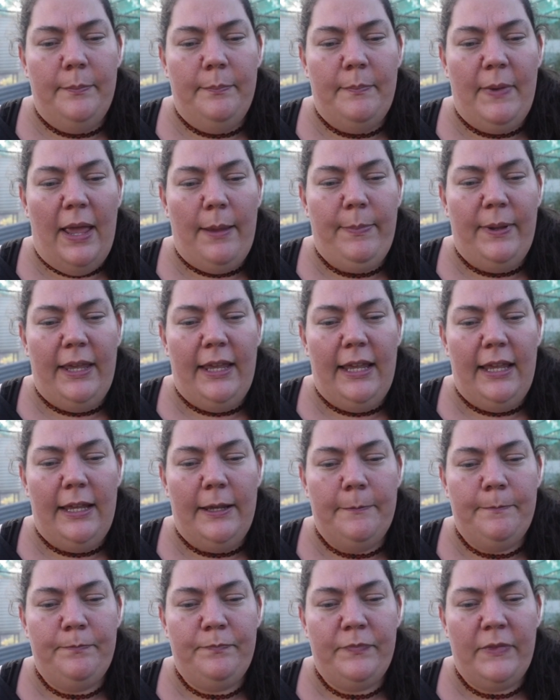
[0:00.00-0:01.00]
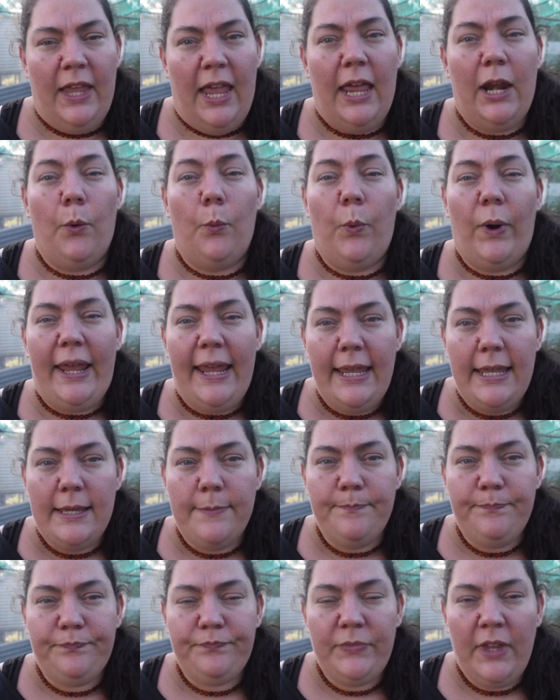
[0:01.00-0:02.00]
maybe in a
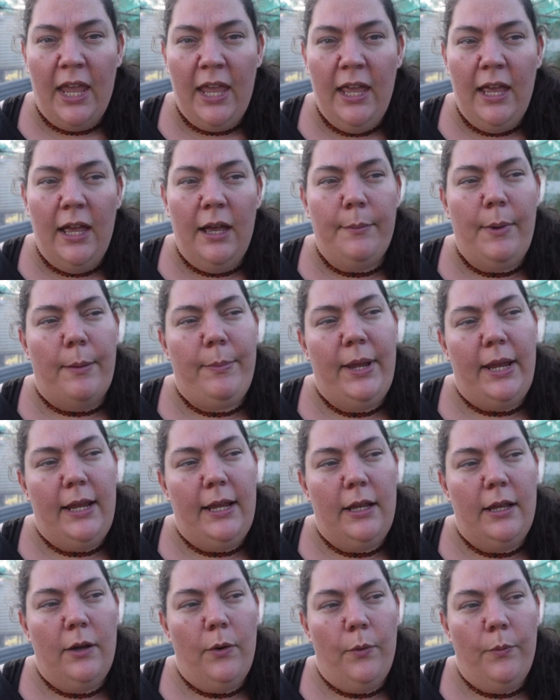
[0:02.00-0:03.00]
week, maybe